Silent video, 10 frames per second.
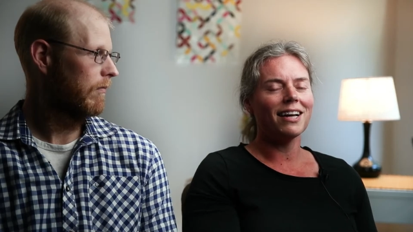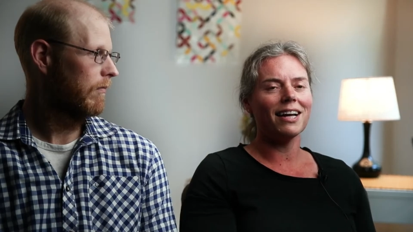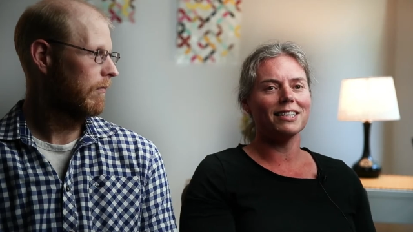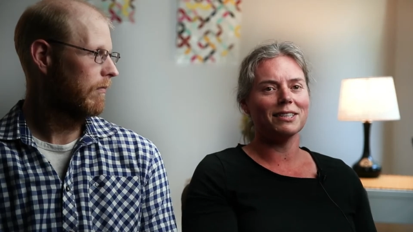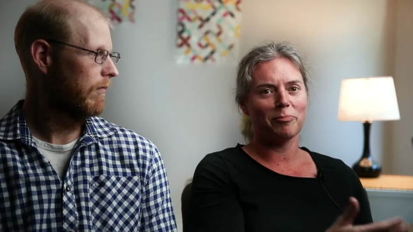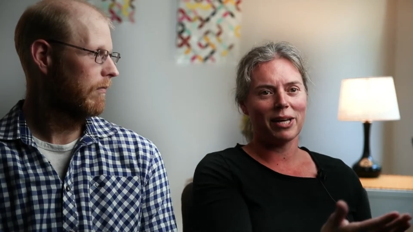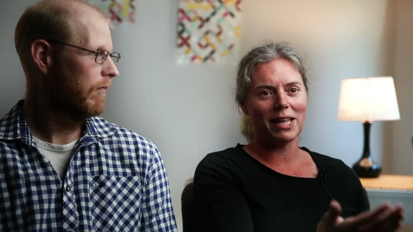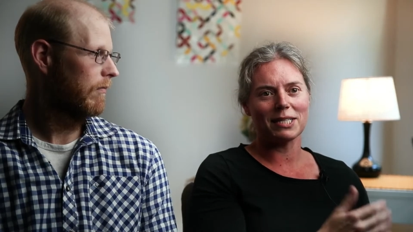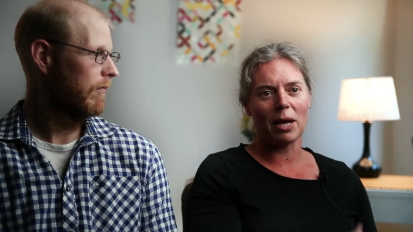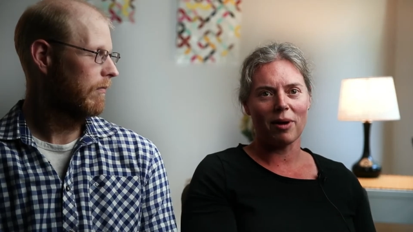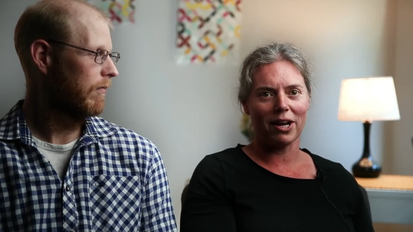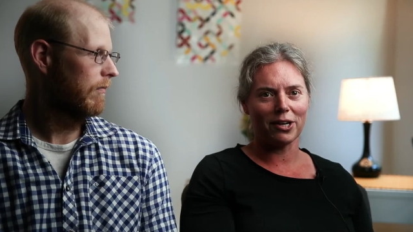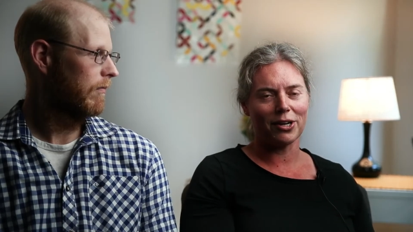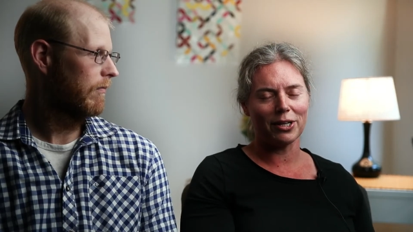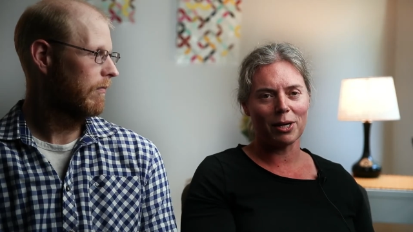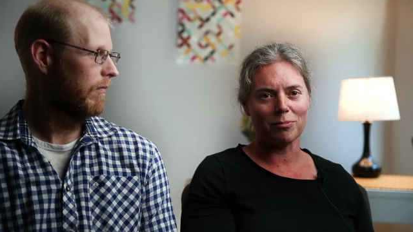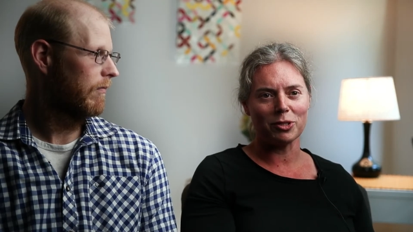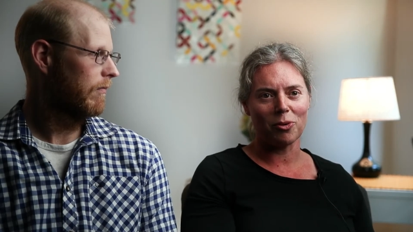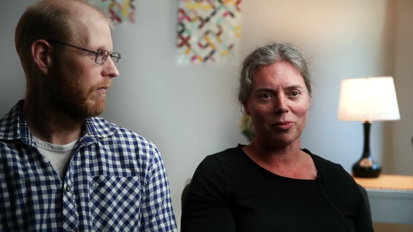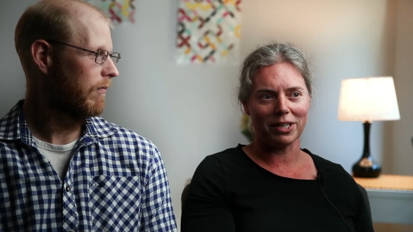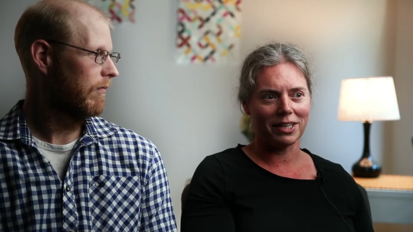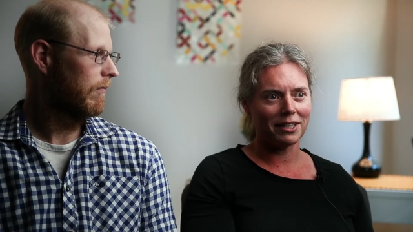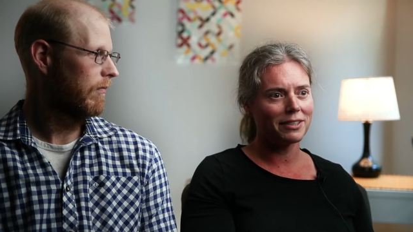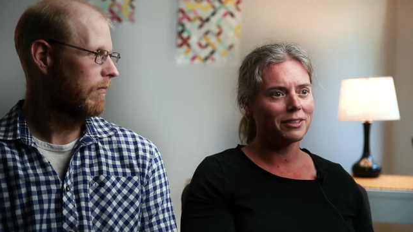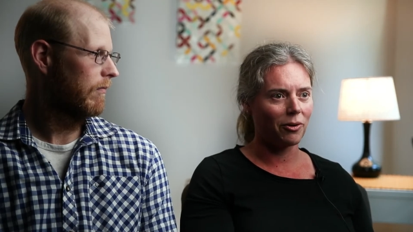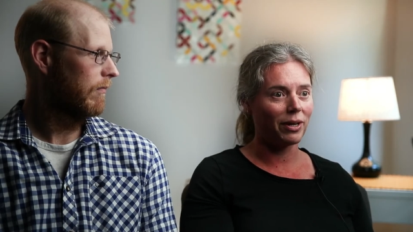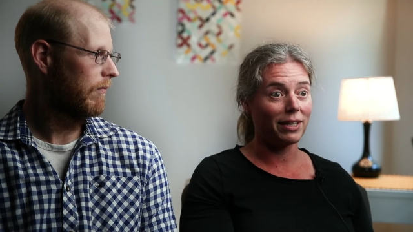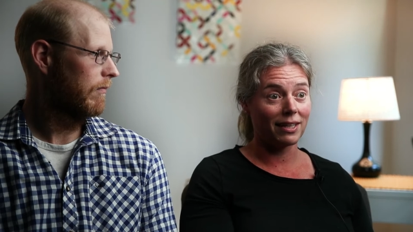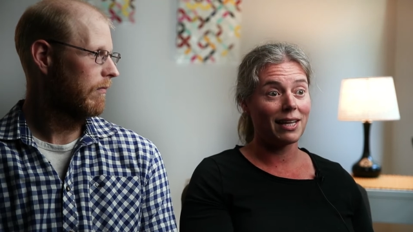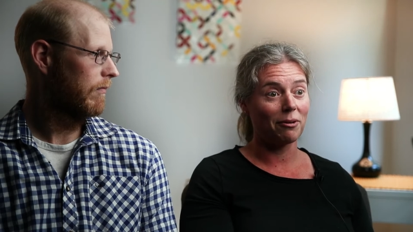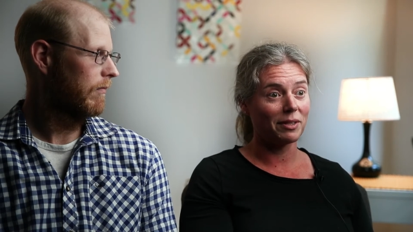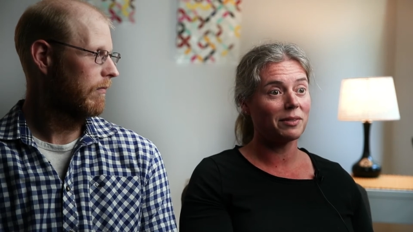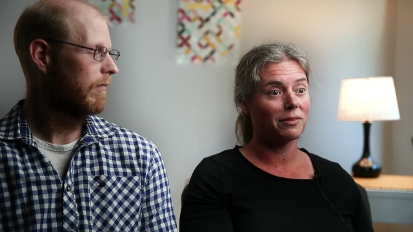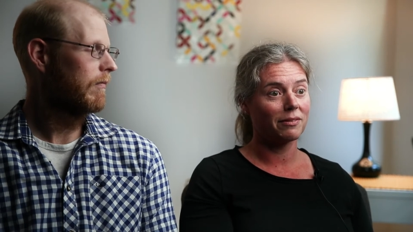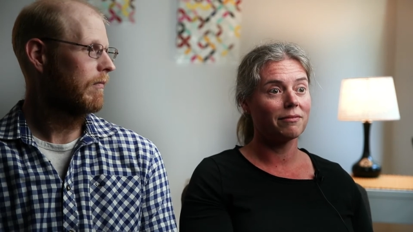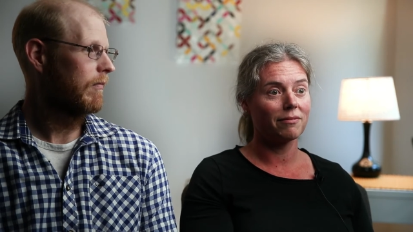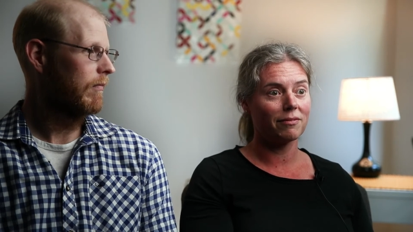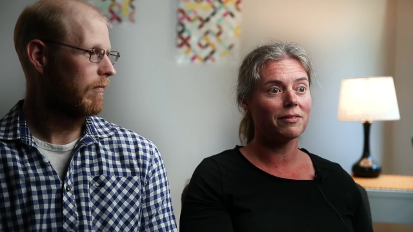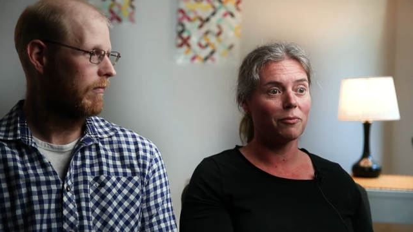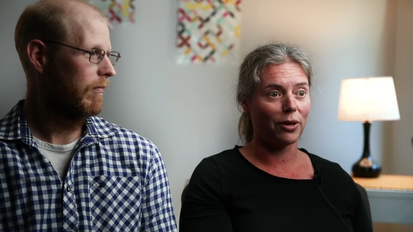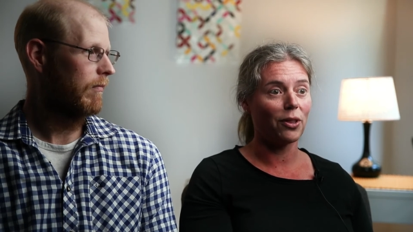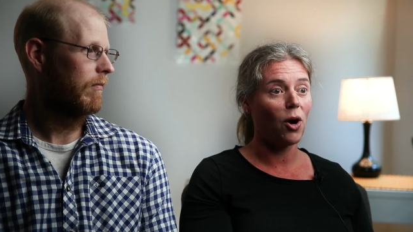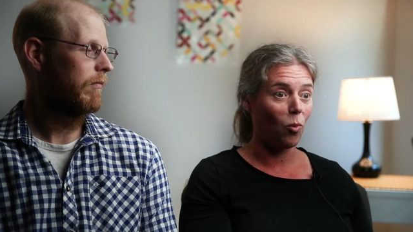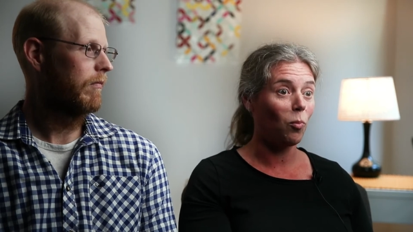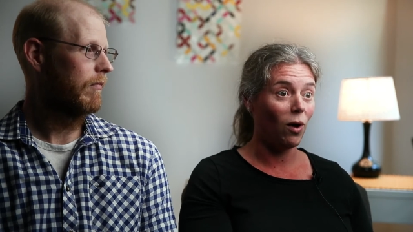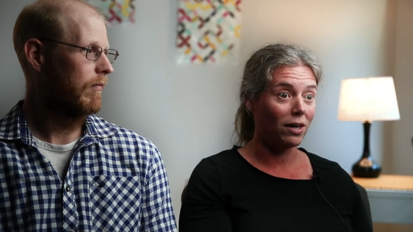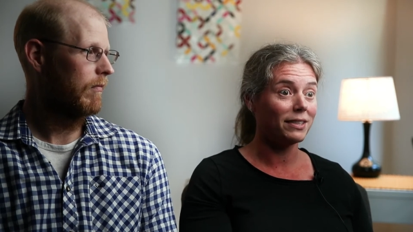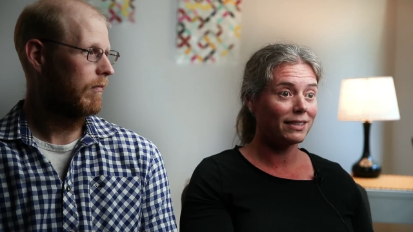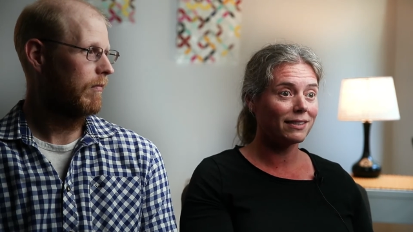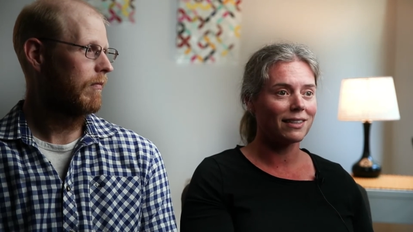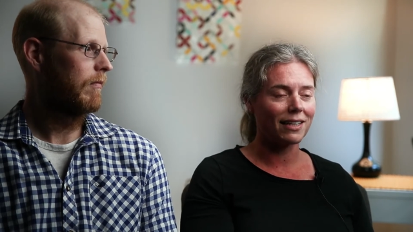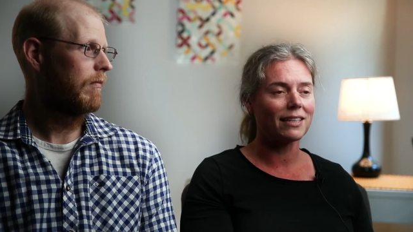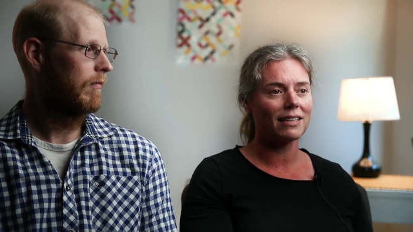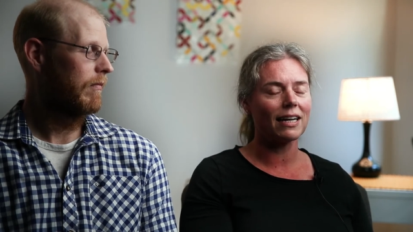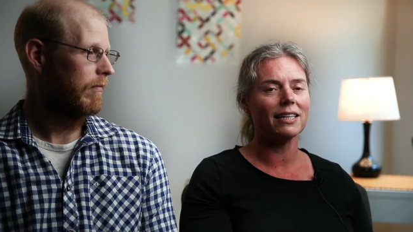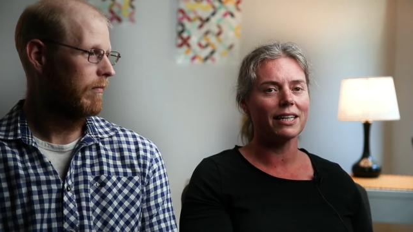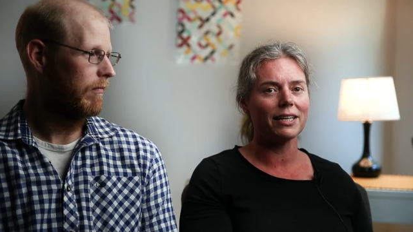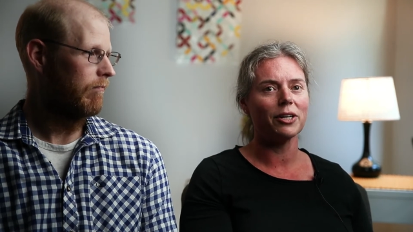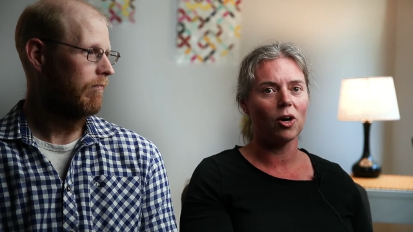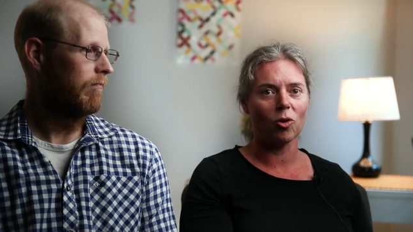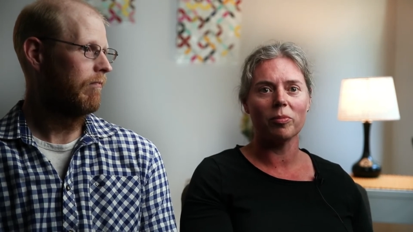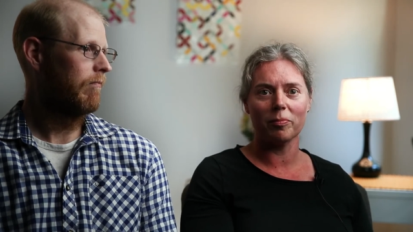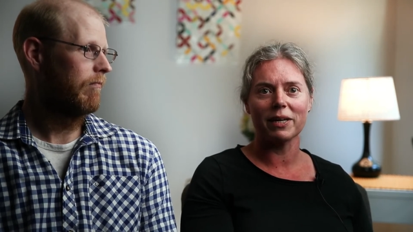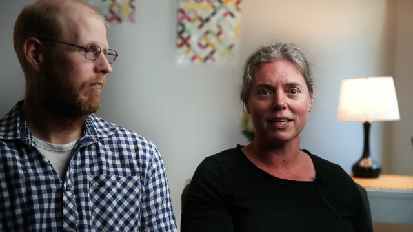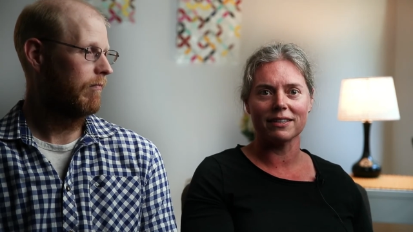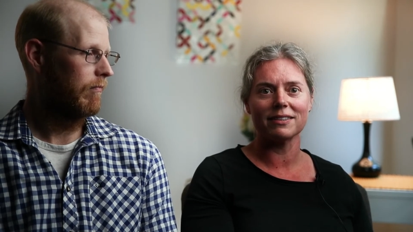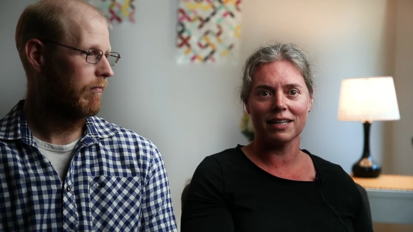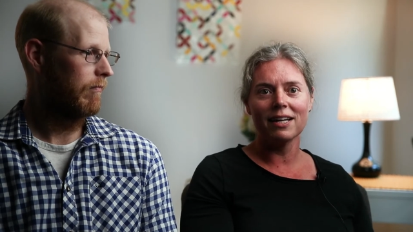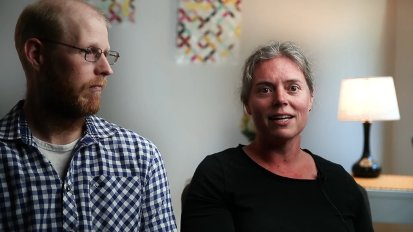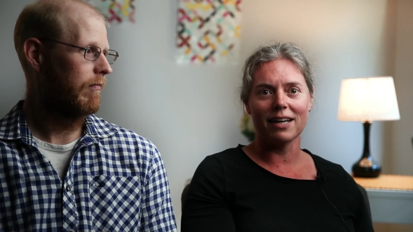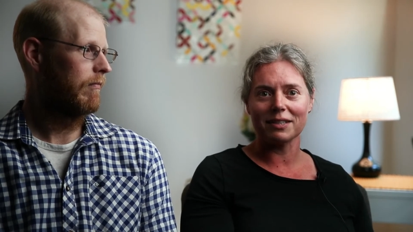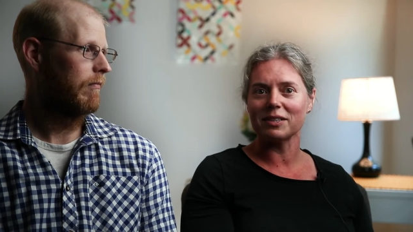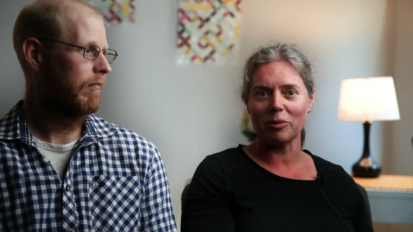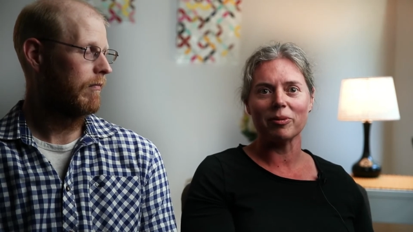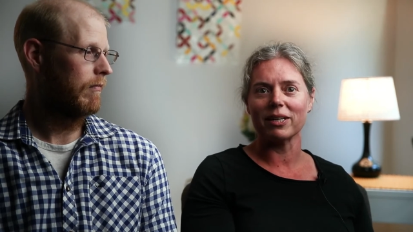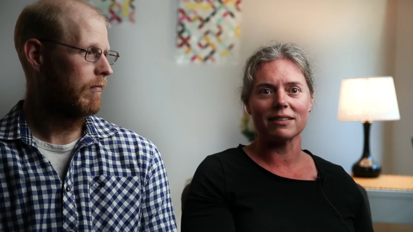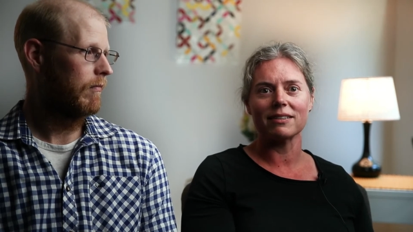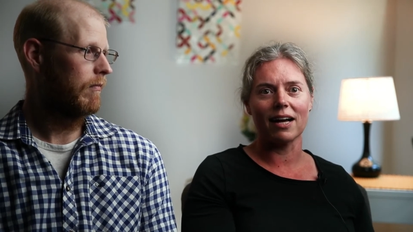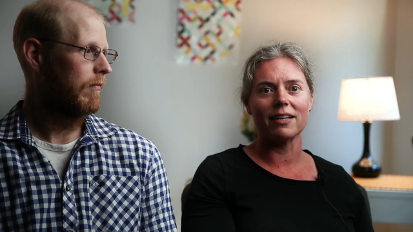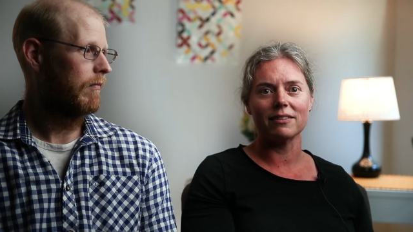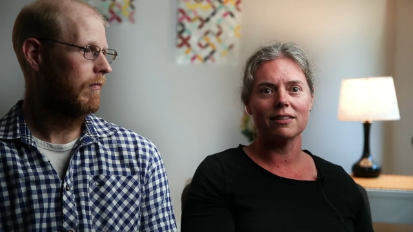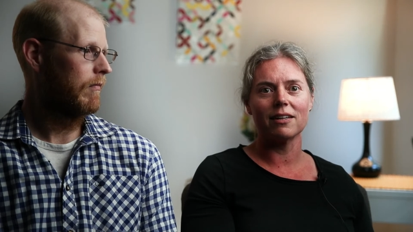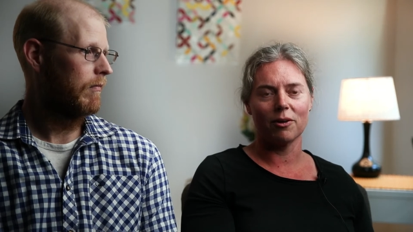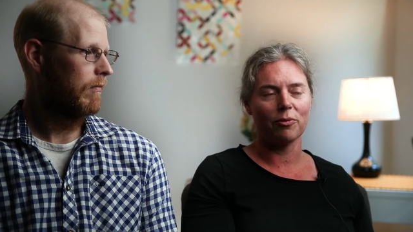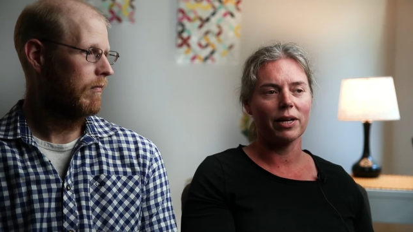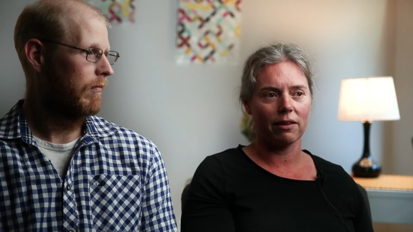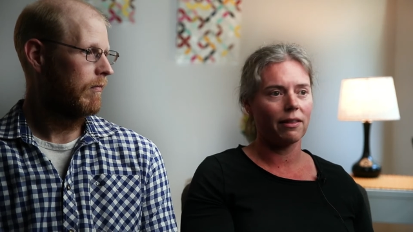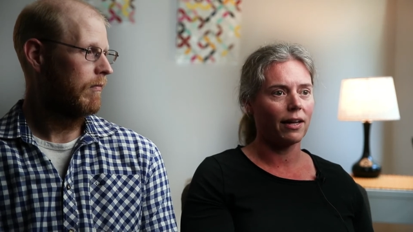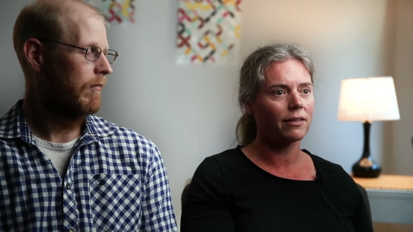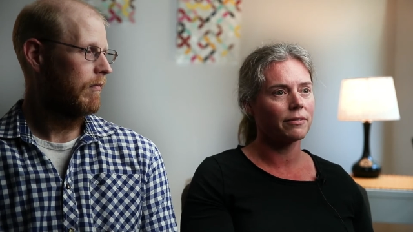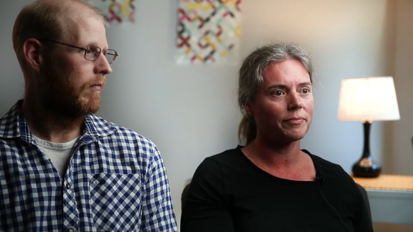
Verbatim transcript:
Speaker 1: And by that time I had already come to Hope Clinic, knowing that that was where the hope was, that I needed hope, because not sleeping is not a real thing.